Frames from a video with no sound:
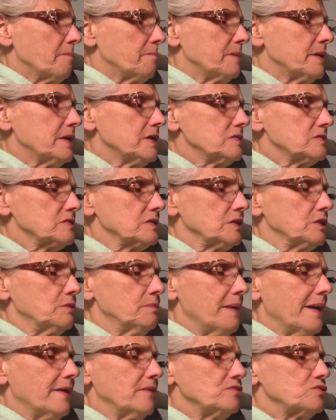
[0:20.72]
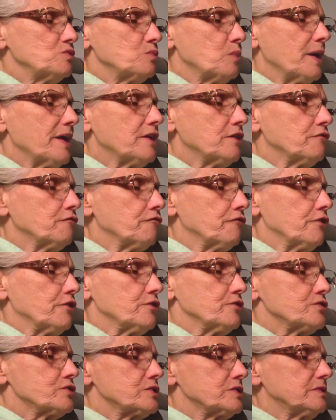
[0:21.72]
Biggest little mouse wakened
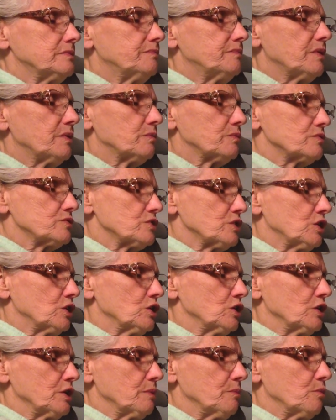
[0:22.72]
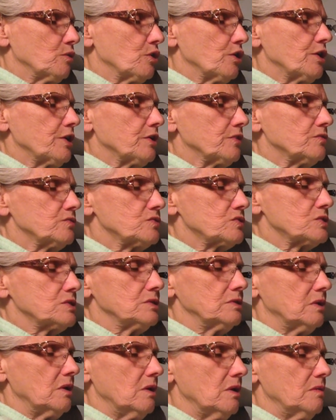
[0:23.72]
first. It was early morning and
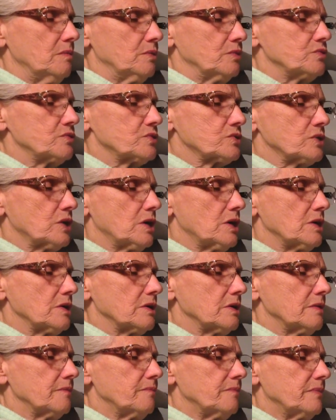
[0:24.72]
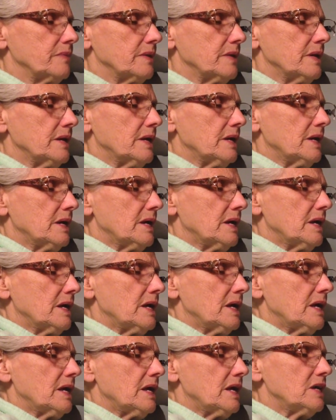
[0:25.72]
still almost dark.
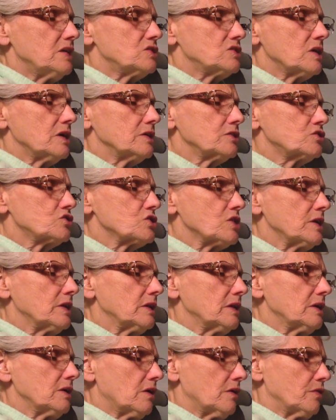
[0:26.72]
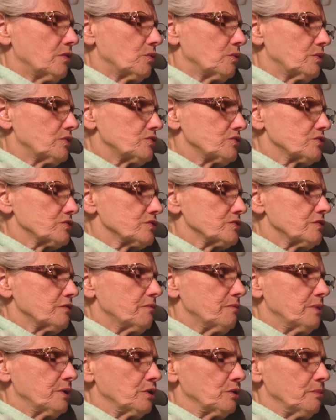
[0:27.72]
He tugged gently on the whiskers
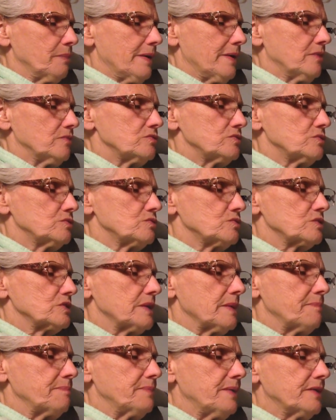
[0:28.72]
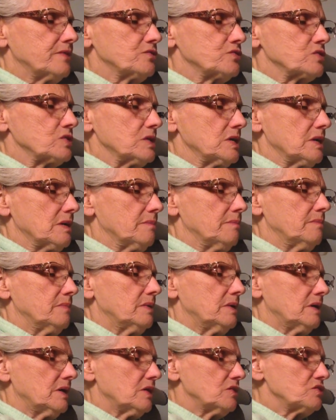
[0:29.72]
of Middle Mouse, who slept next to him.
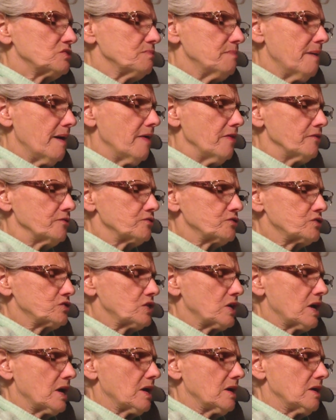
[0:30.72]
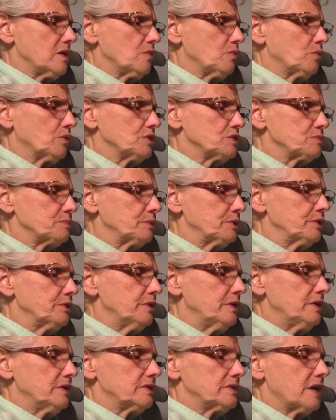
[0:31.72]
It's Mother's Day, he
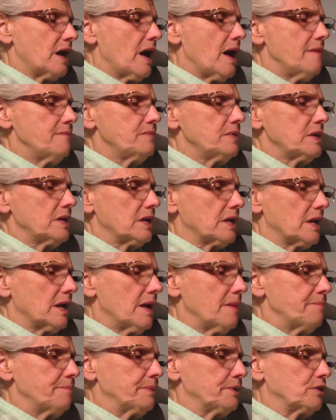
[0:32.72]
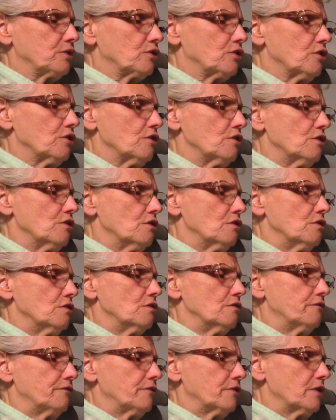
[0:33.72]
whispered. Time to get up and
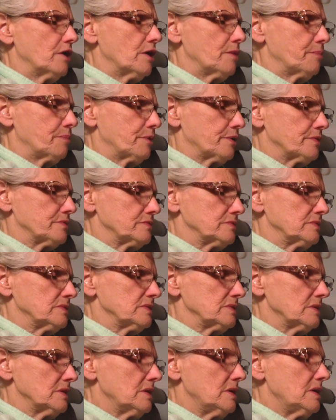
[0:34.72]
go for our presents.